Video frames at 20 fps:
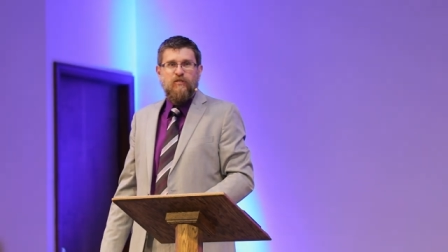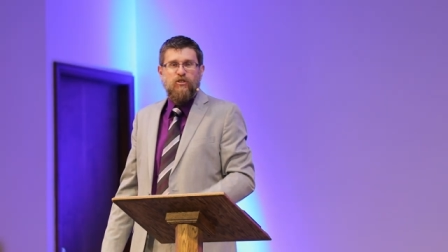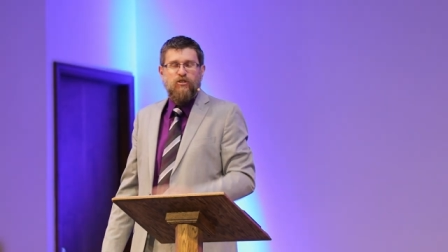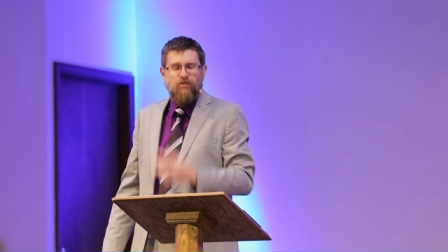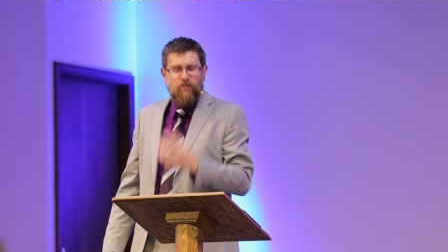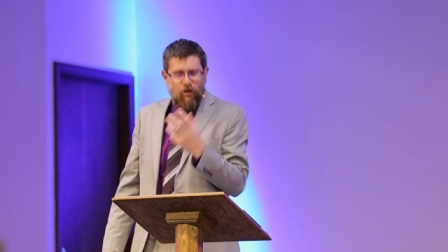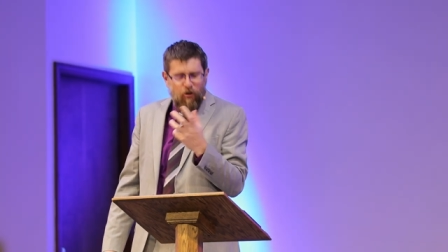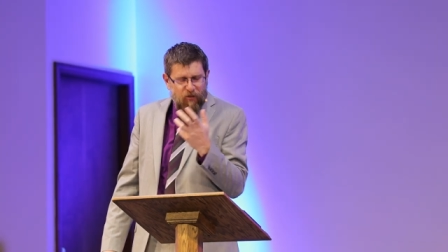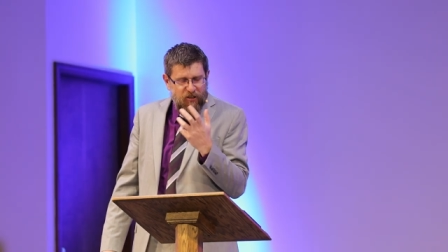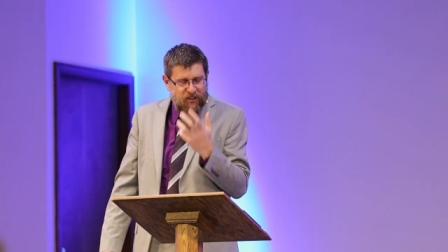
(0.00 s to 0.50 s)

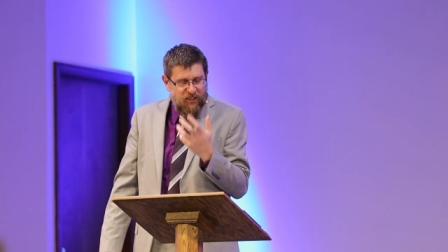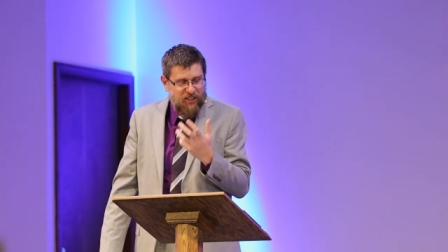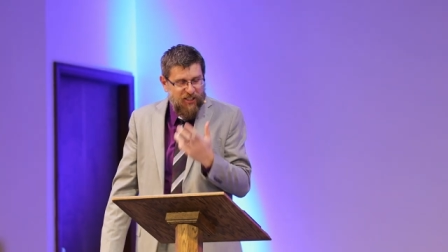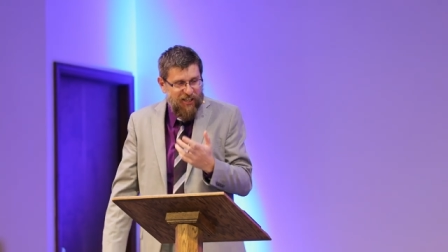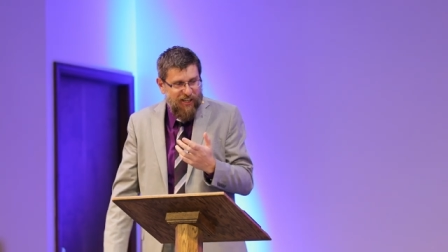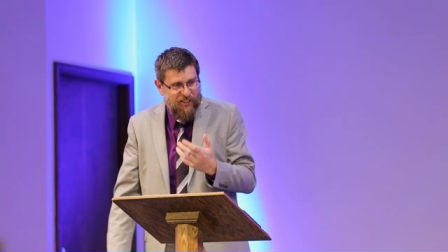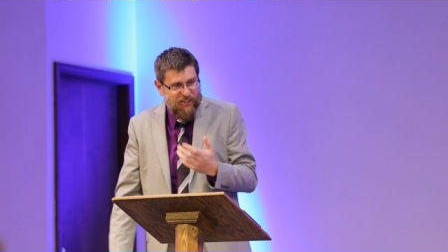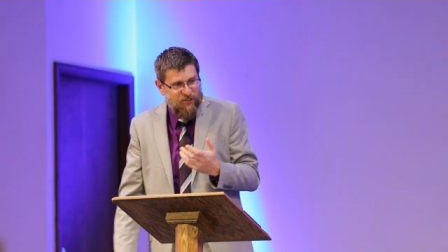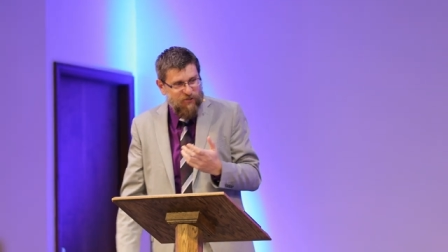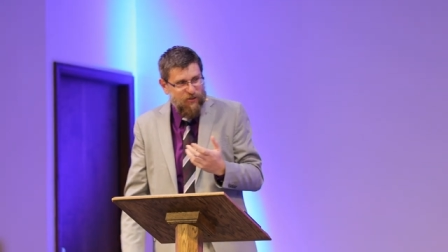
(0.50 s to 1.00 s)
So in
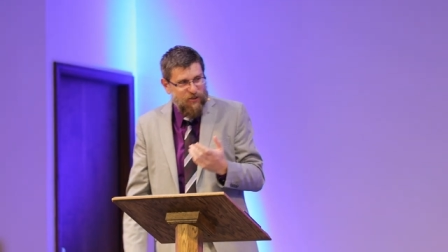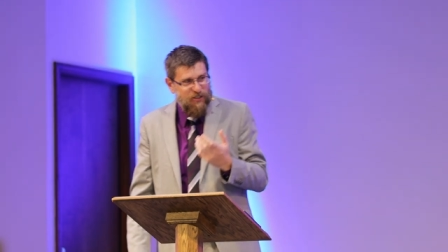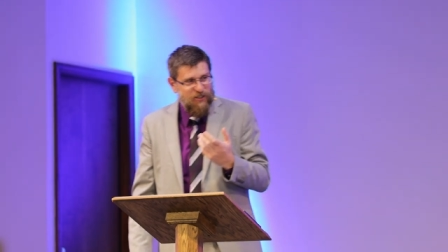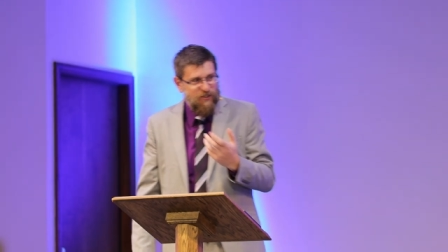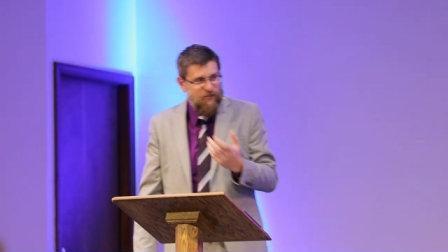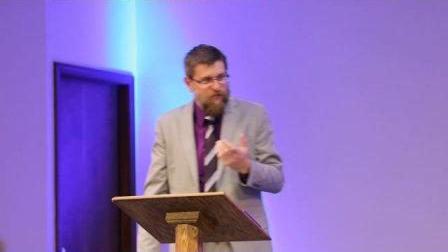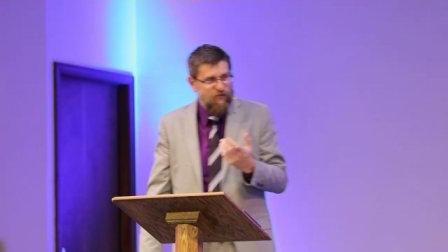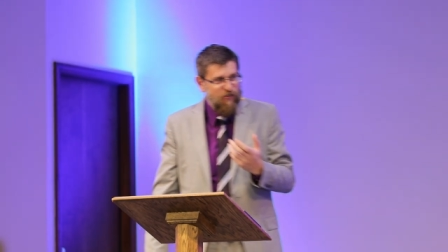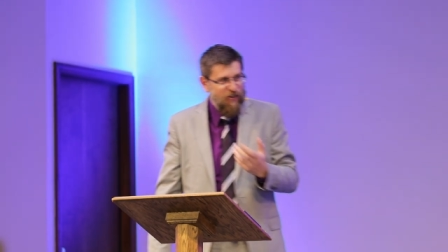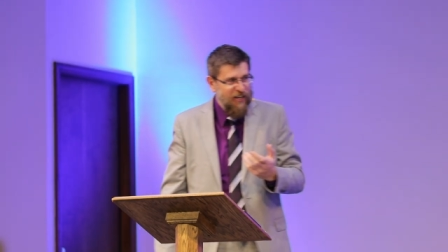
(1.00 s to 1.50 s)
touch with
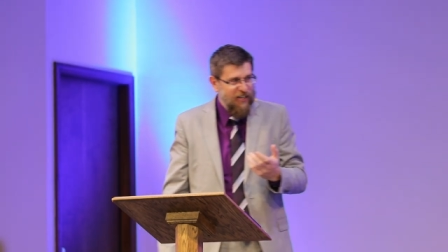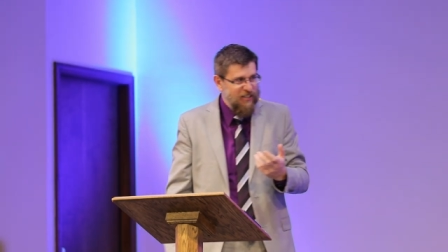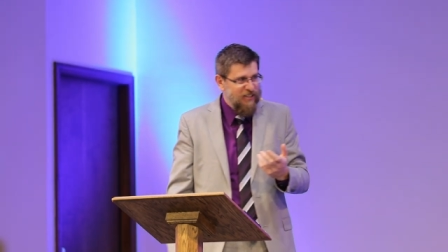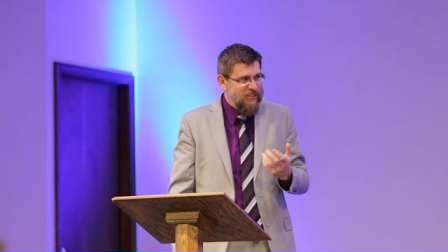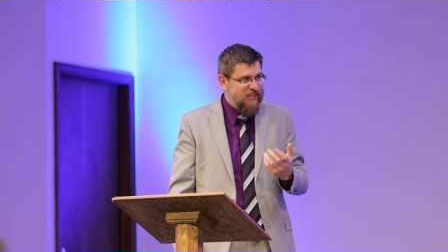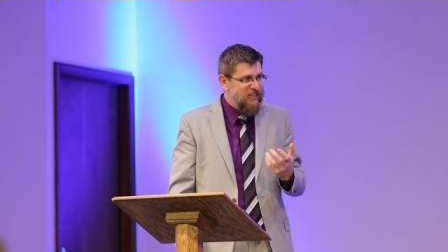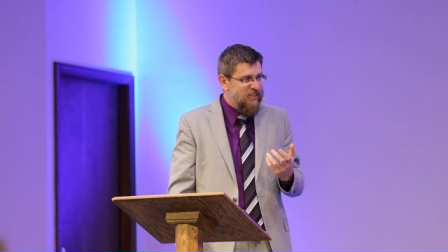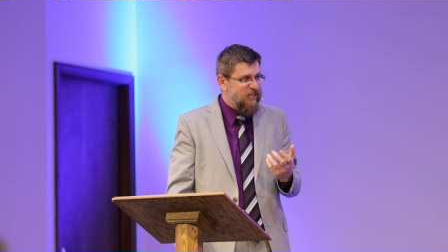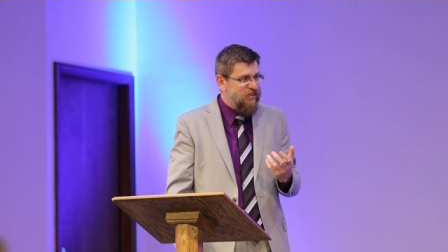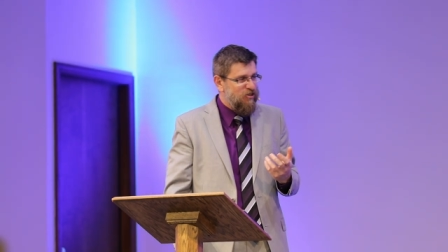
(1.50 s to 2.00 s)
his friends,